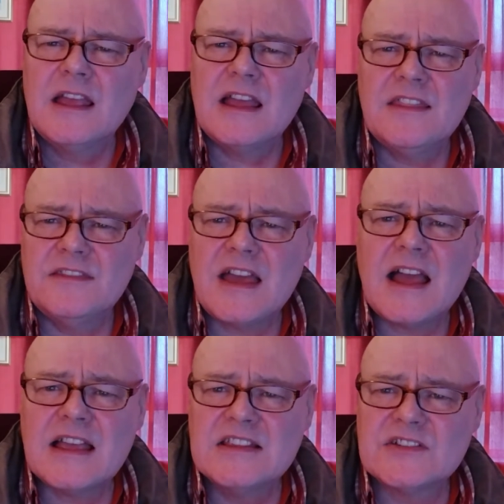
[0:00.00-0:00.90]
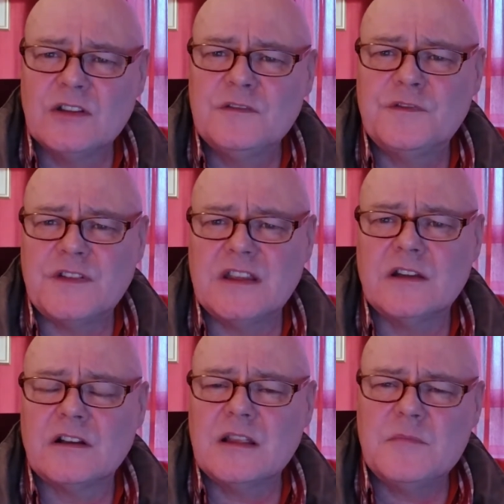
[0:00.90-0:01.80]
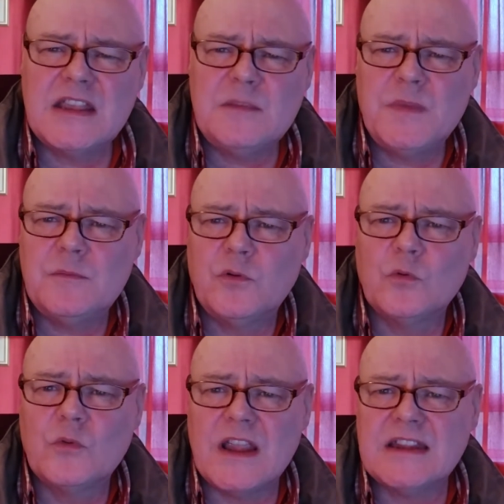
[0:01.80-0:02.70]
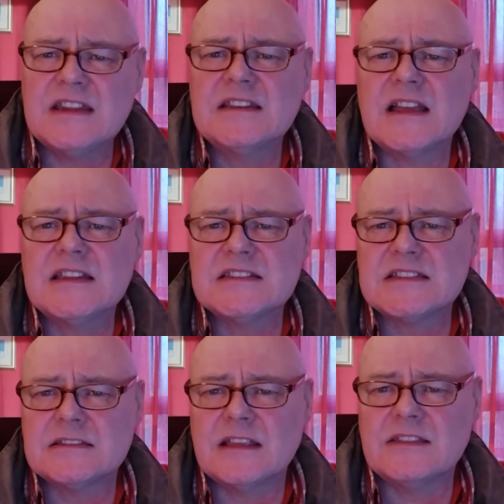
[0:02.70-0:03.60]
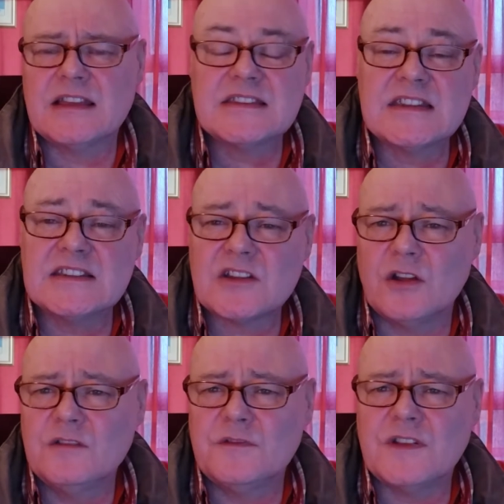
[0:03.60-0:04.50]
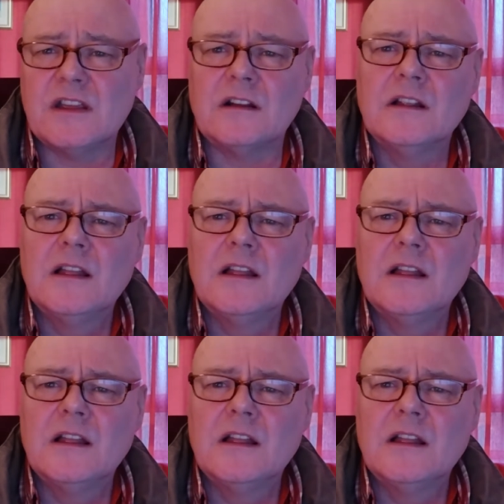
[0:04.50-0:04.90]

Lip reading: And that is unfair, and many people recognise that it is unfair.